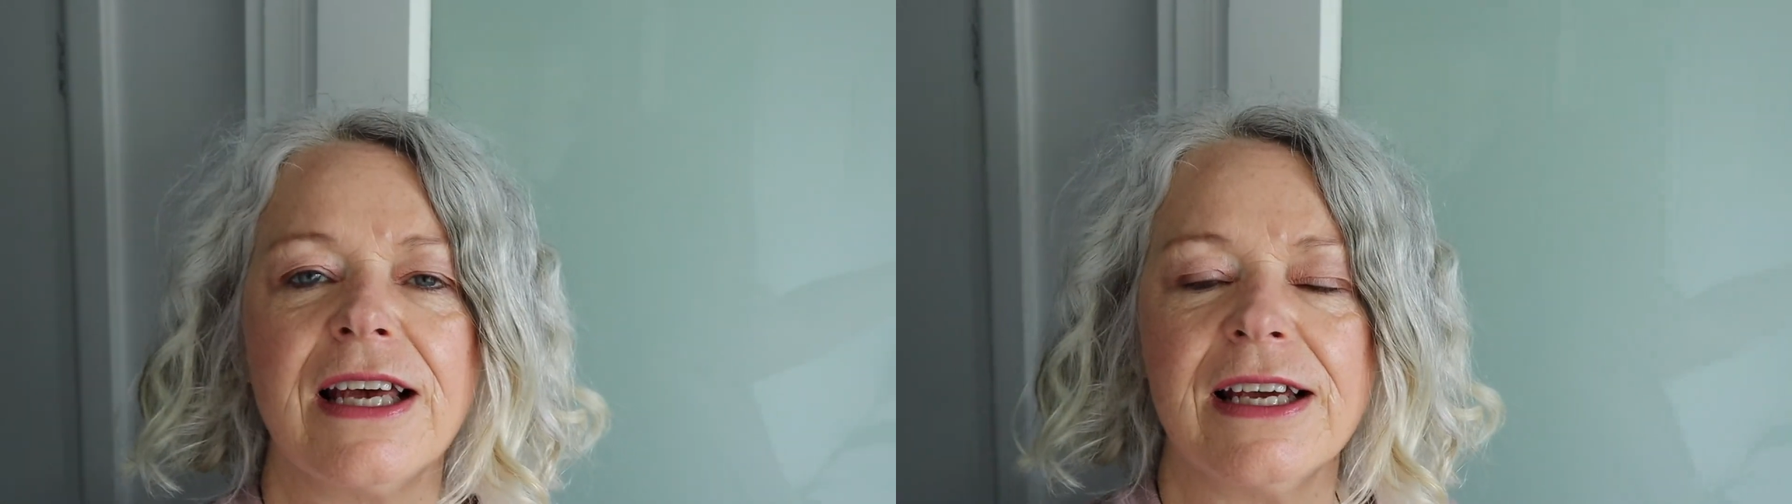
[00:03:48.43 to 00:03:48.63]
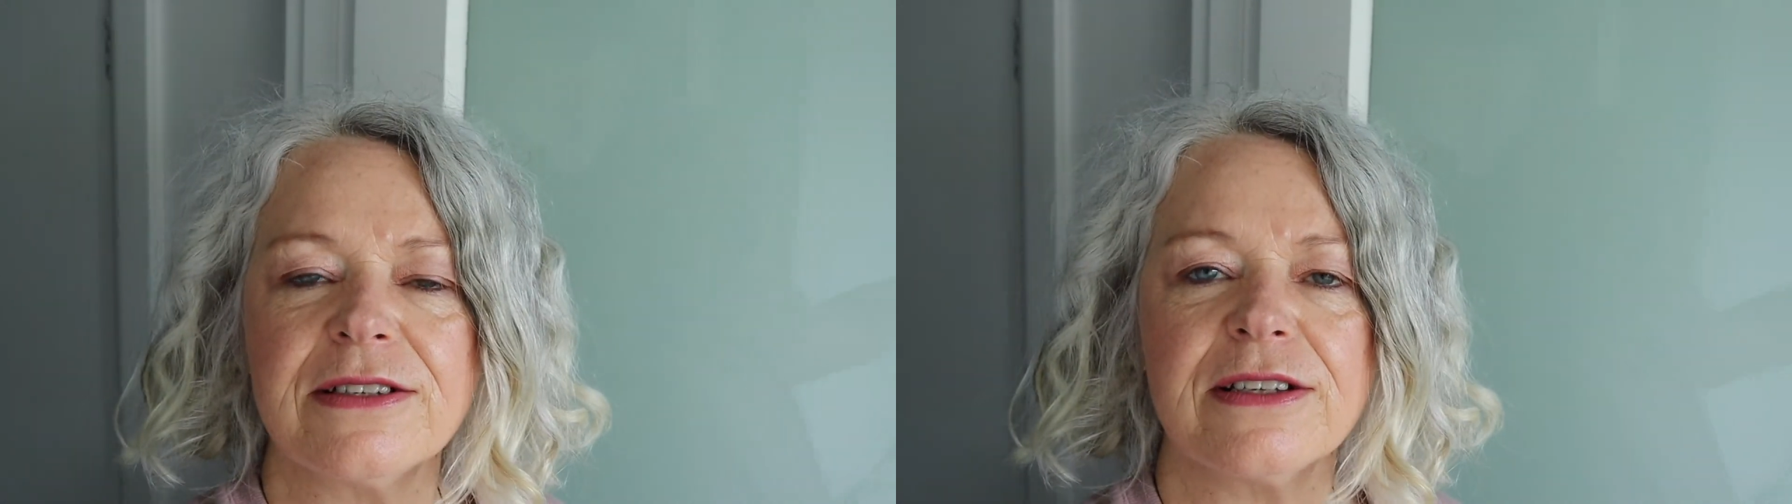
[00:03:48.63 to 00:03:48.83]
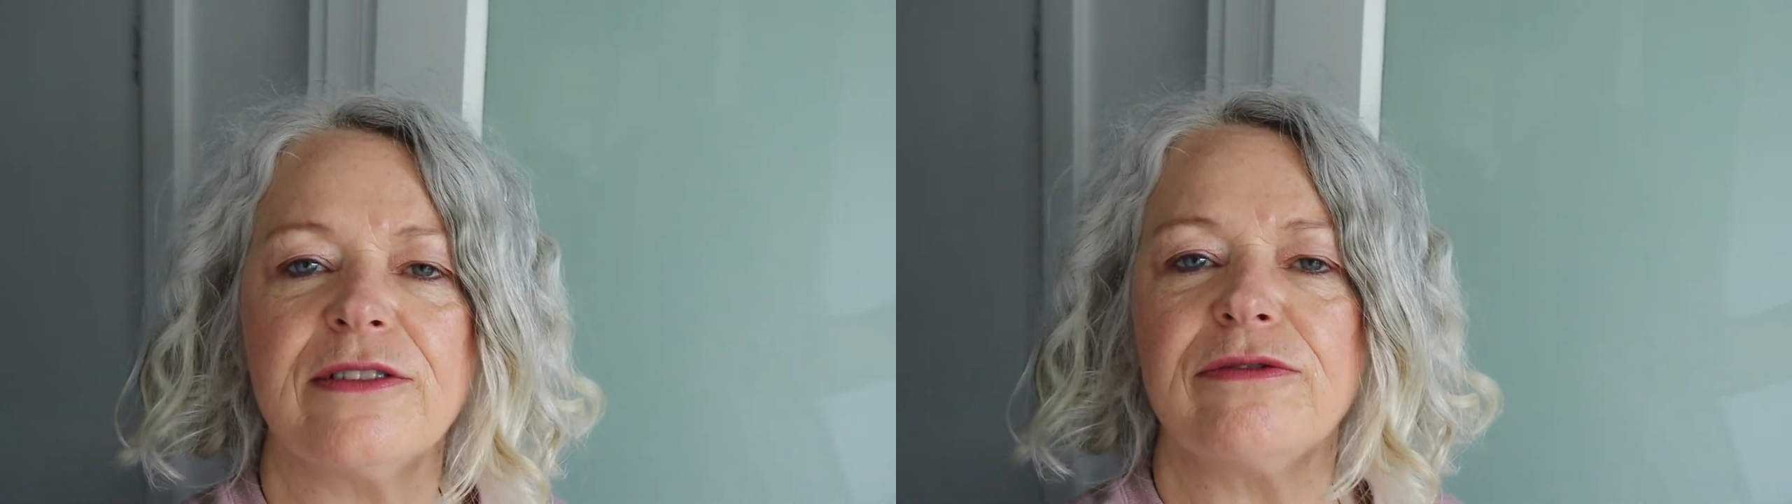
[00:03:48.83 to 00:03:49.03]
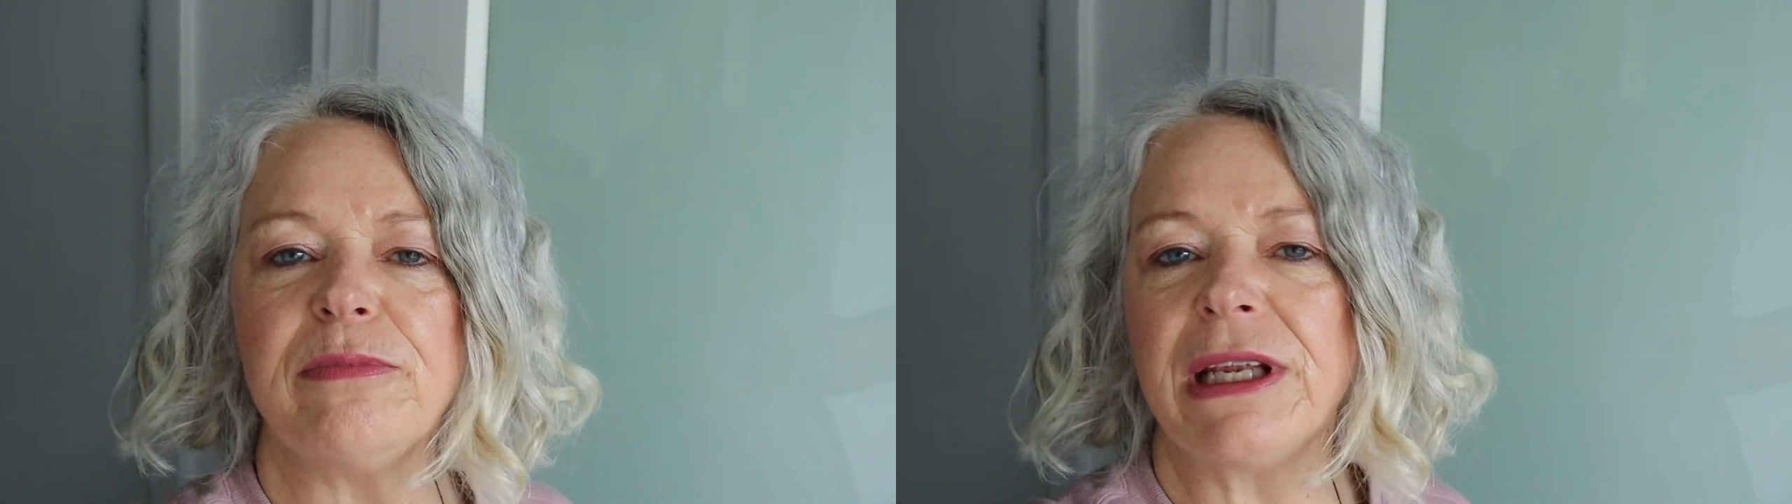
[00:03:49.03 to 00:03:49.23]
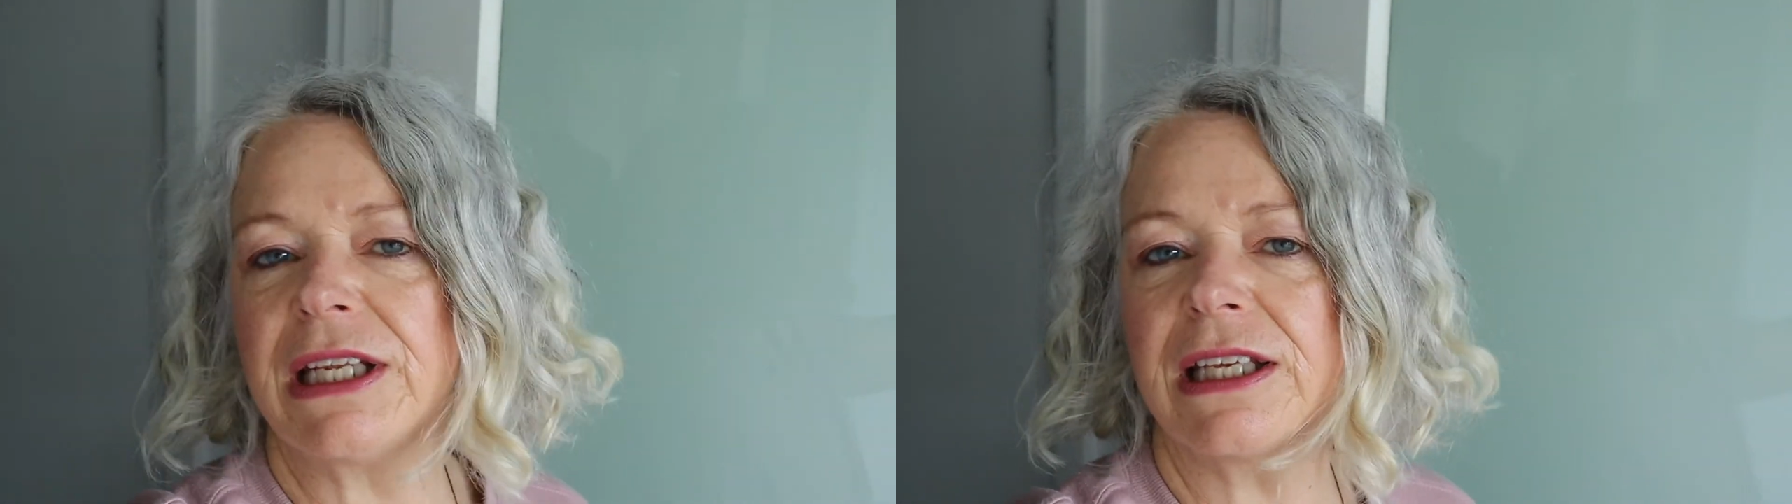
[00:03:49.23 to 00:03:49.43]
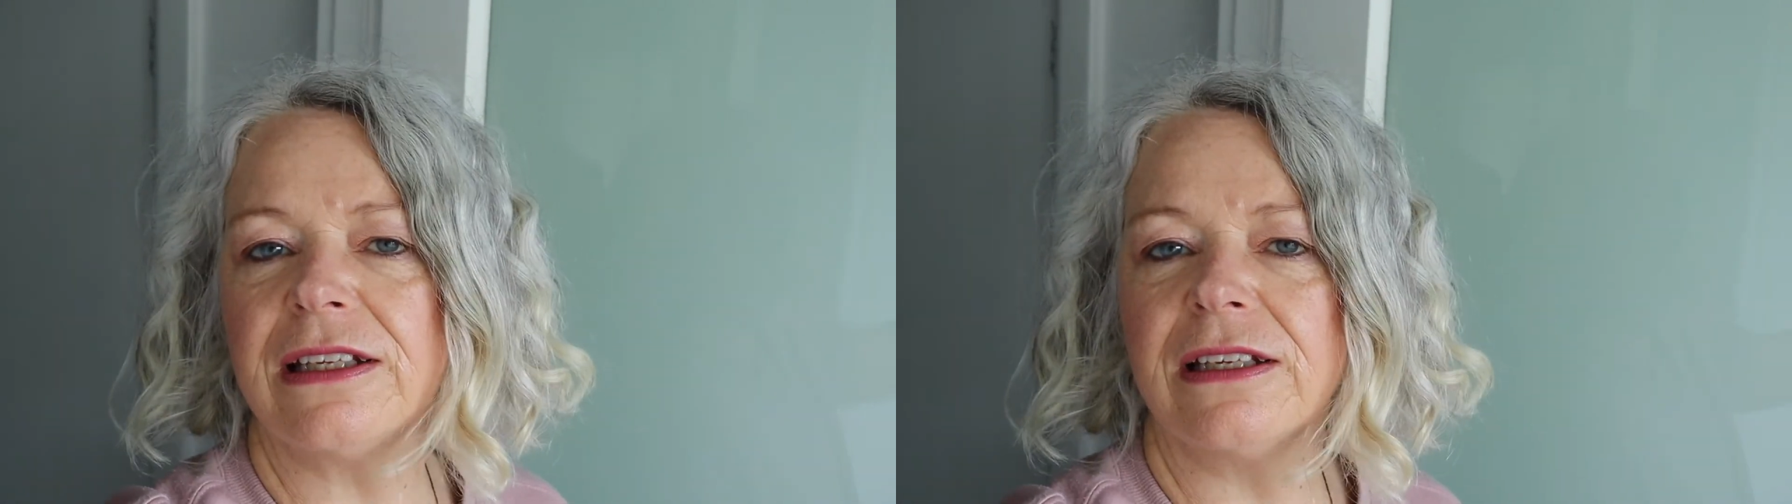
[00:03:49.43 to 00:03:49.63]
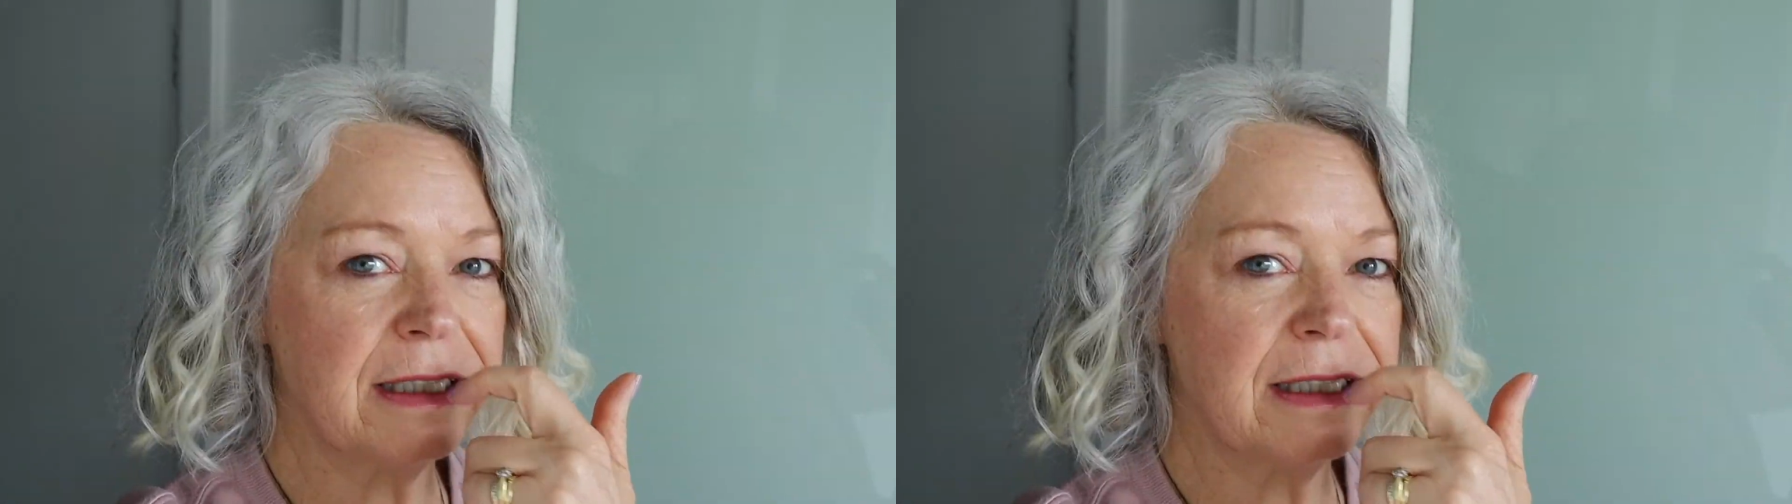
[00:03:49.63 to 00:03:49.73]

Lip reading: house of many